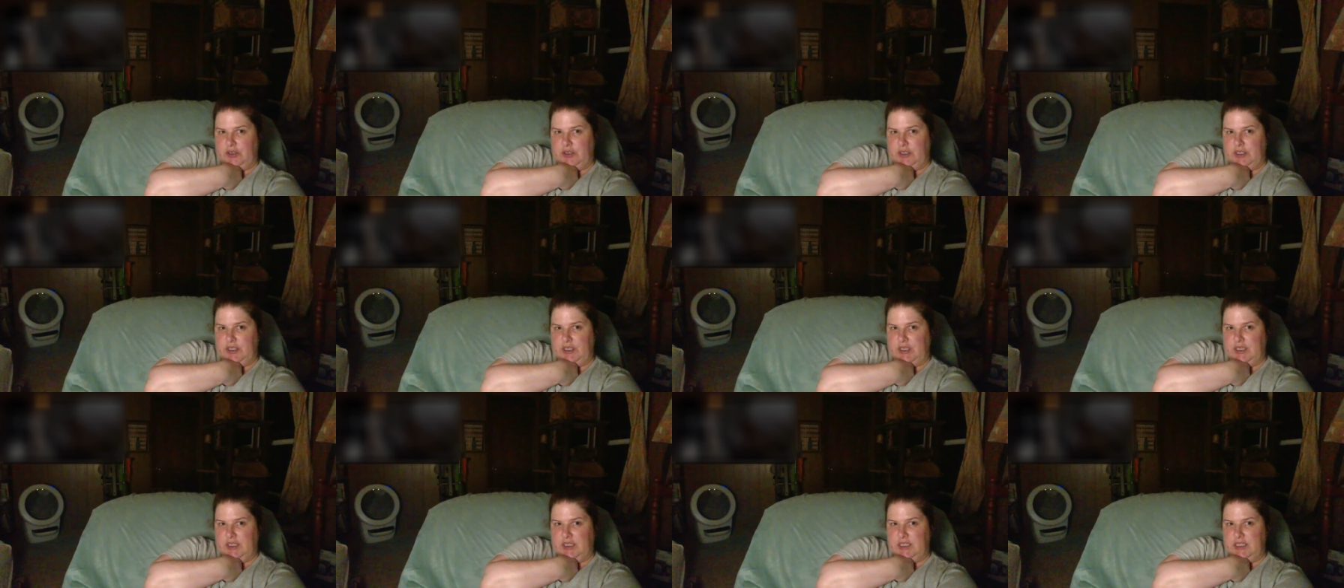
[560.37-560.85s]

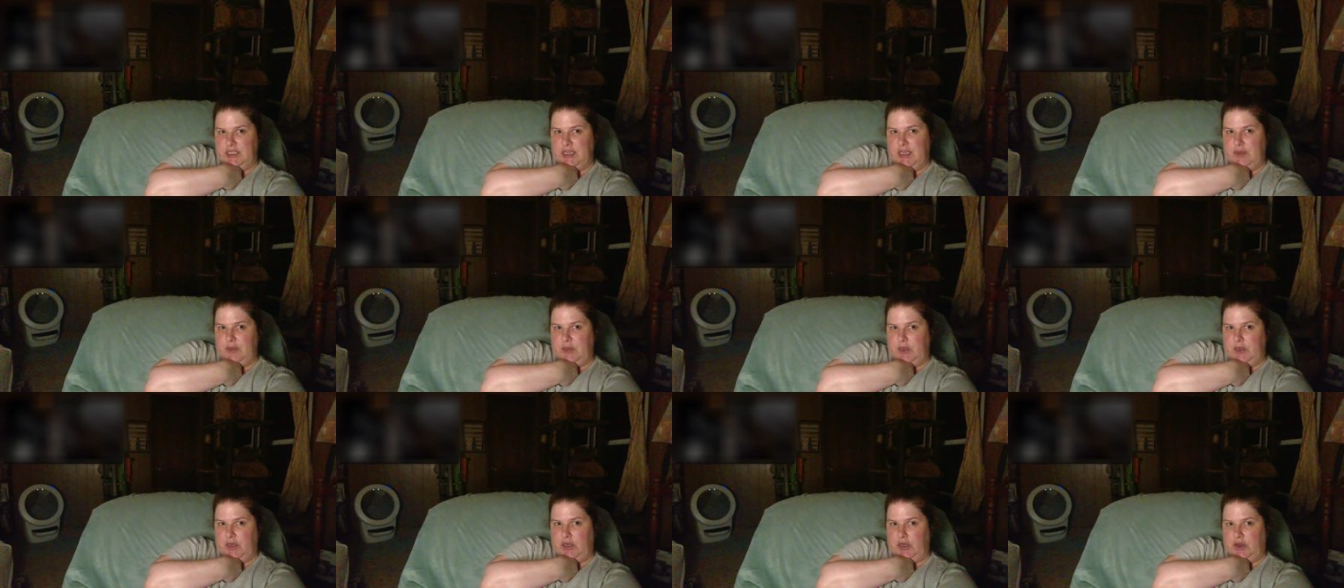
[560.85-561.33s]
did
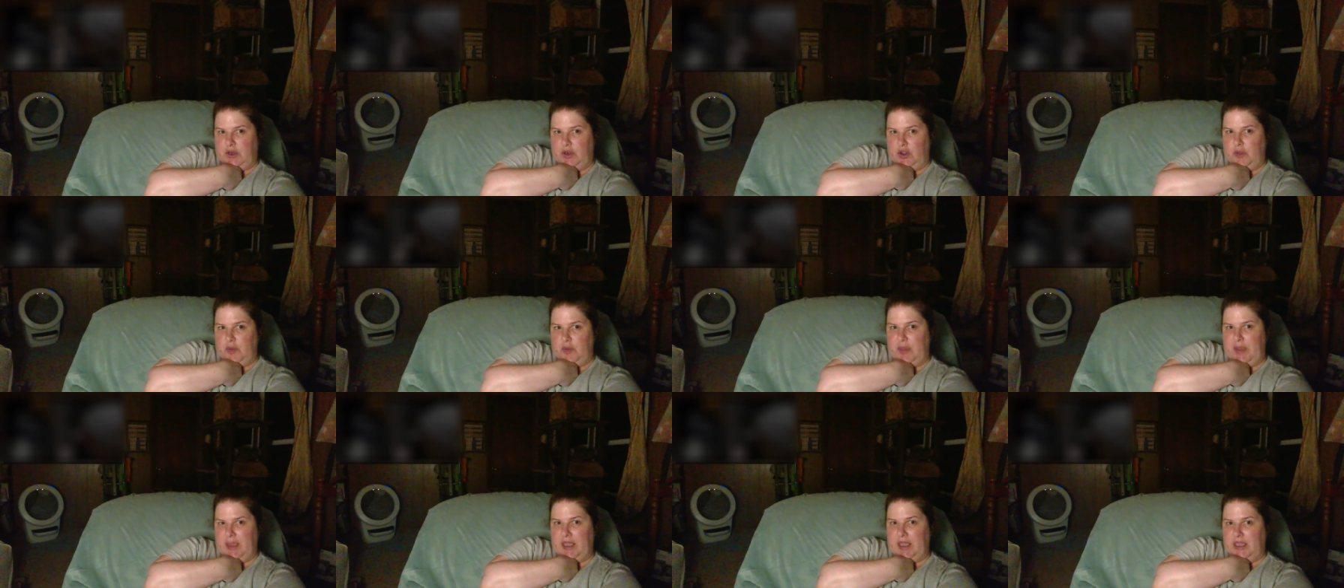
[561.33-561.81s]
Daemon go
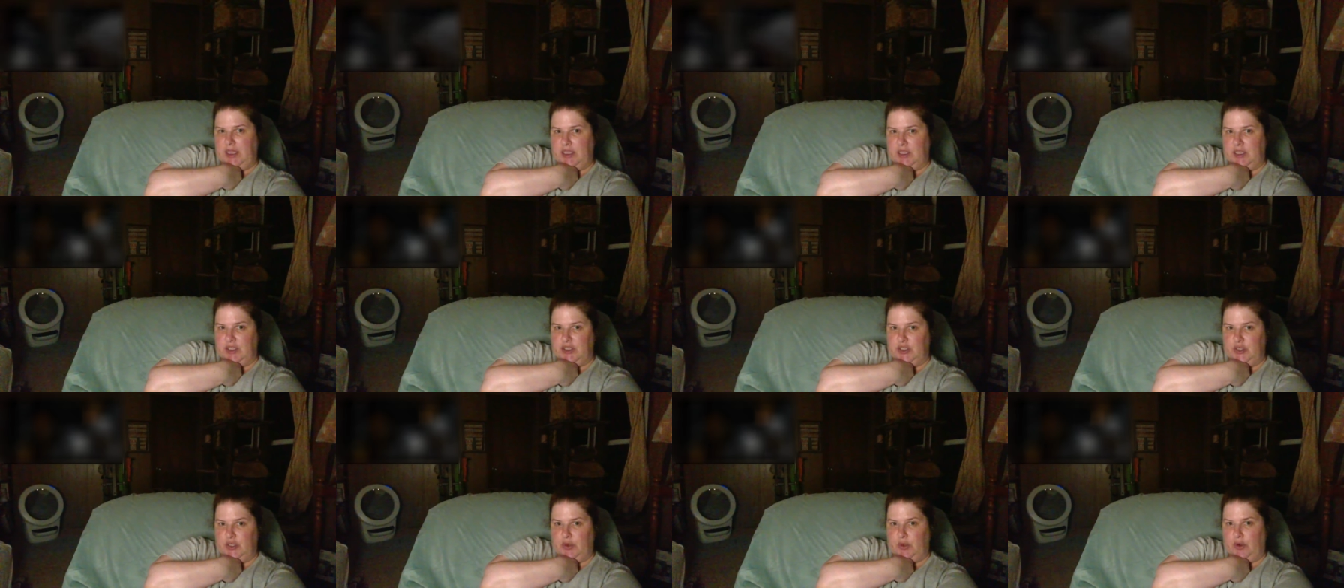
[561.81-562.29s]
back
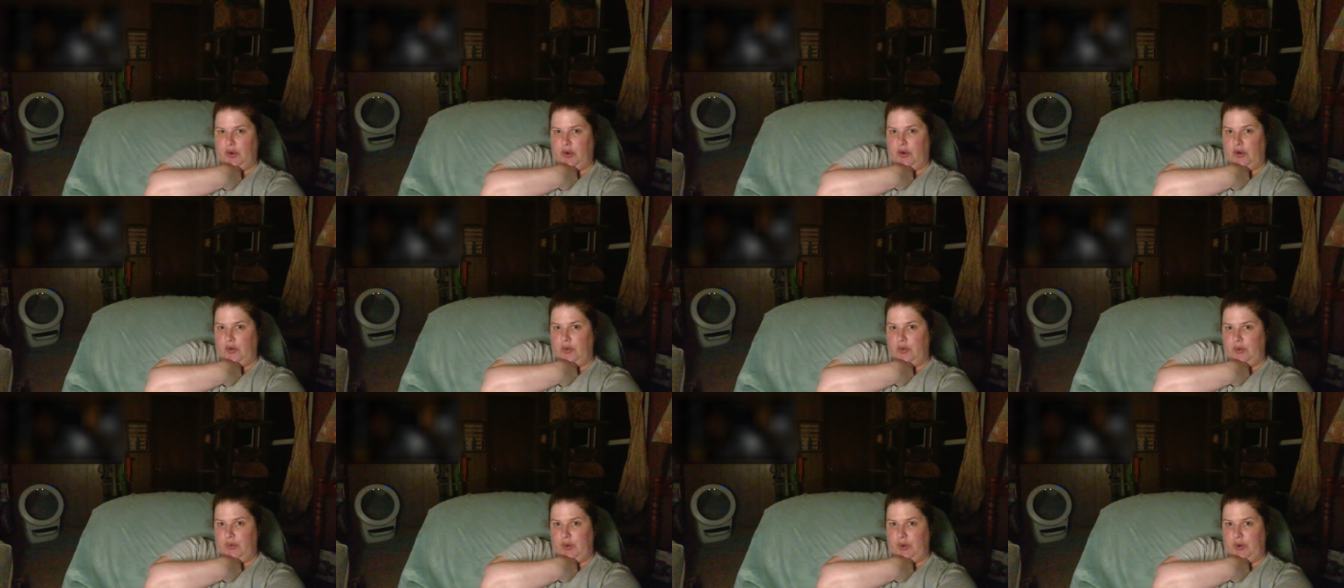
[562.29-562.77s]
into
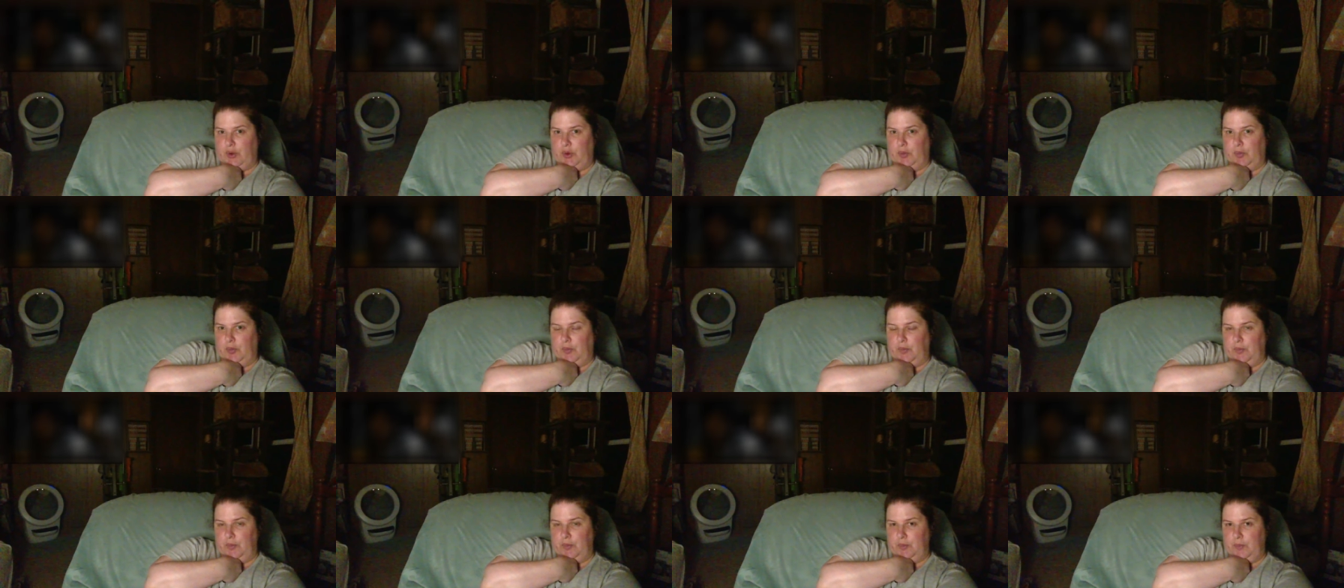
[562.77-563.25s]
her
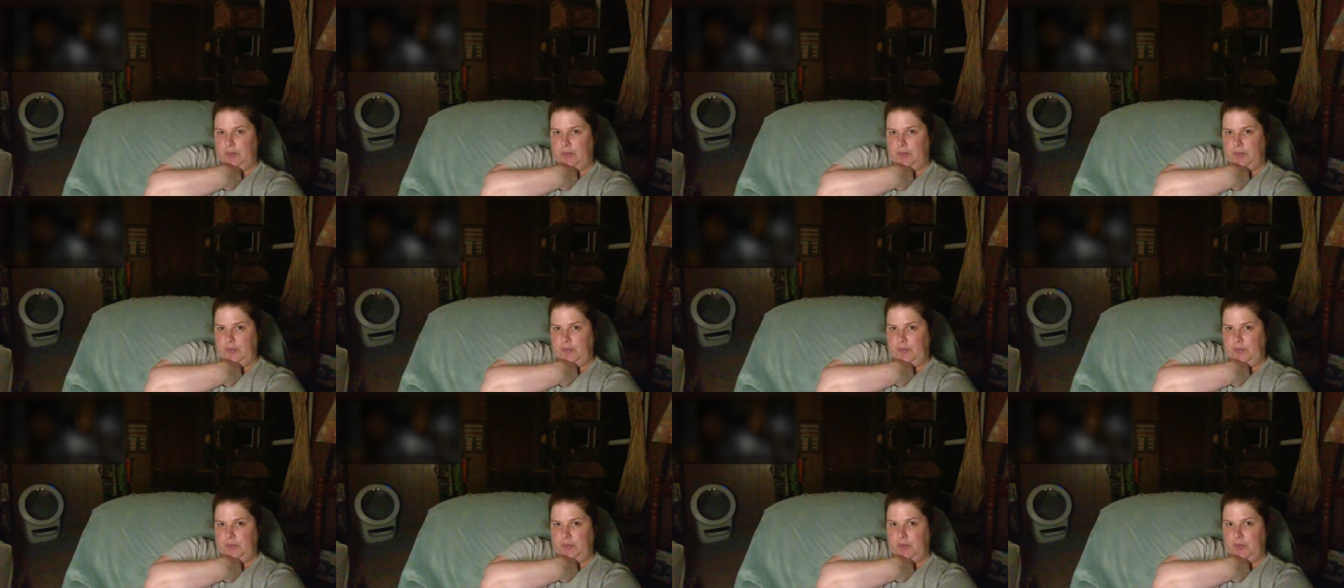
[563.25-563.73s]
room
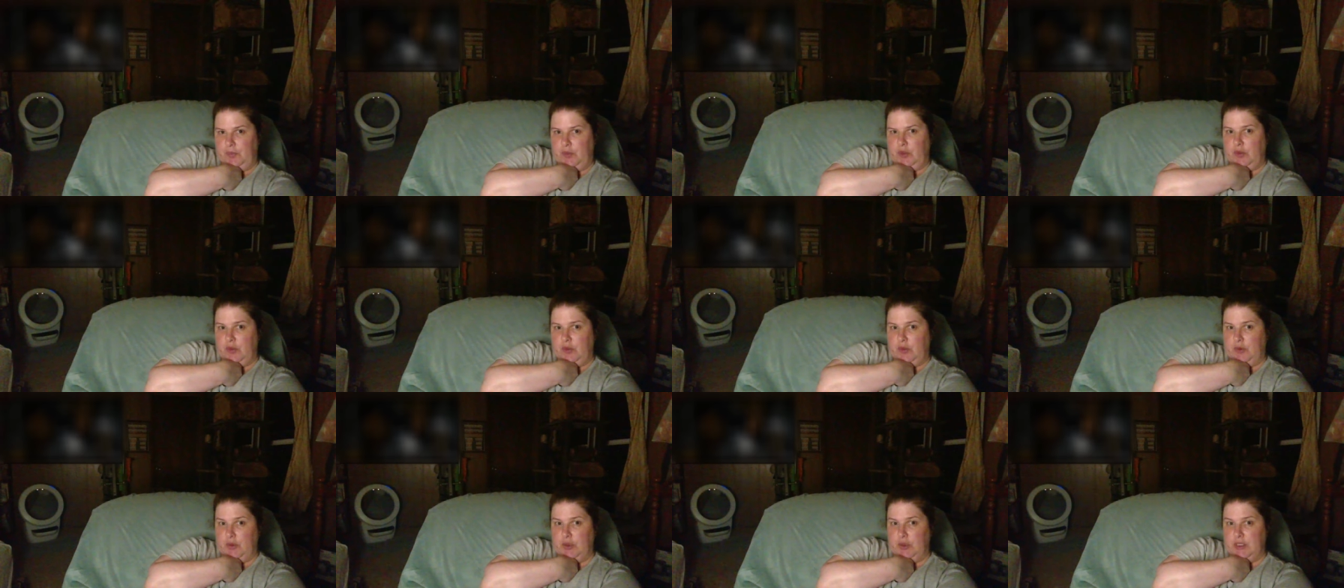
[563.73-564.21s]

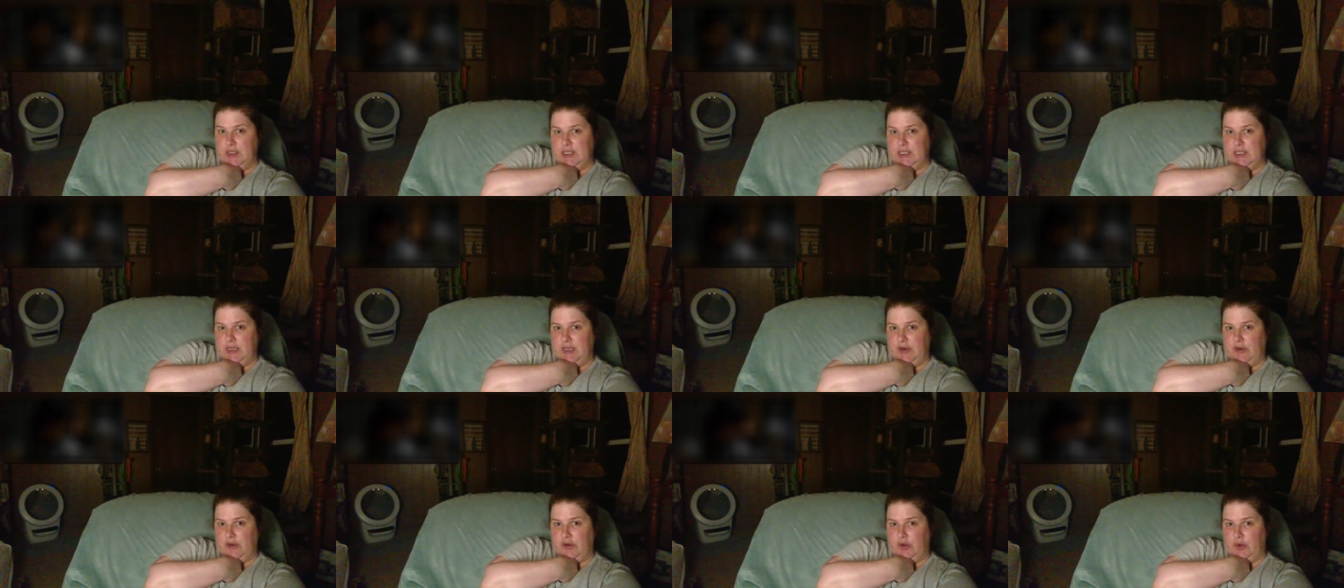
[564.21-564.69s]
through the
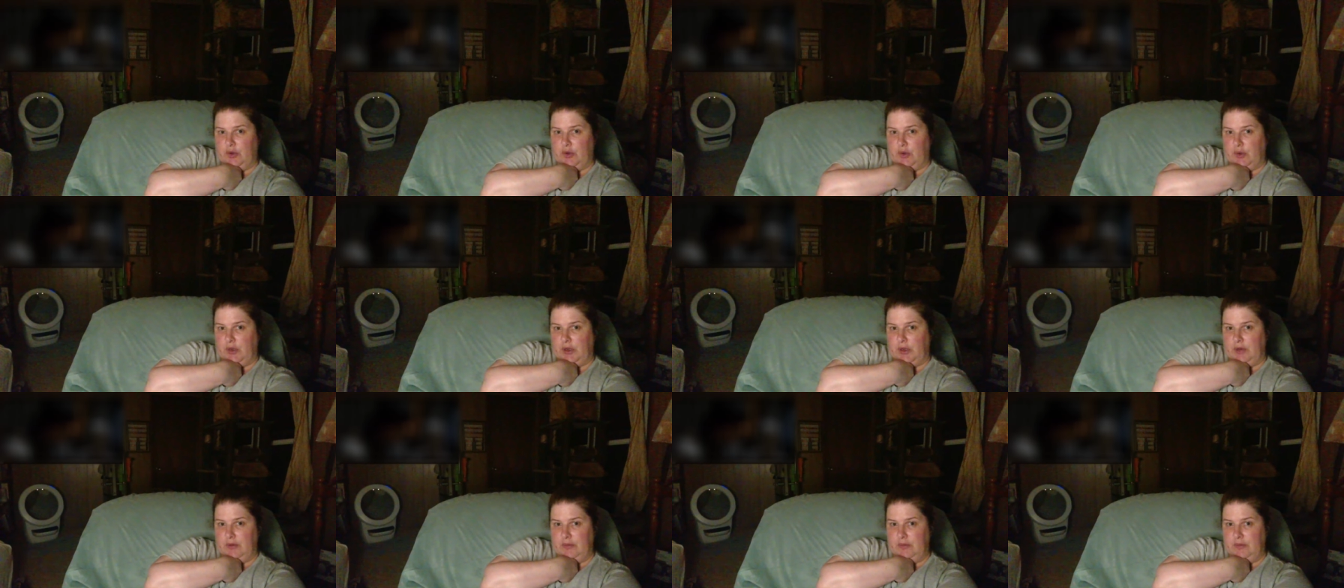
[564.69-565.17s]
secret door?